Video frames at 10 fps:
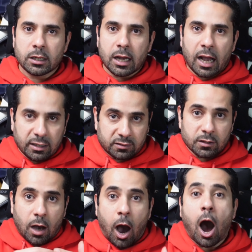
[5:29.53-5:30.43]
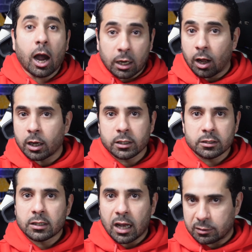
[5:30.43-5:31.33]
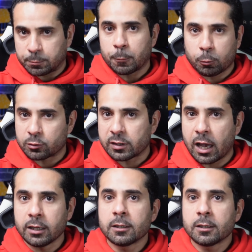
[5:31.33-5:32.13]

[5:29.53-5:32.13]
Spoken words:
his high line, as people say.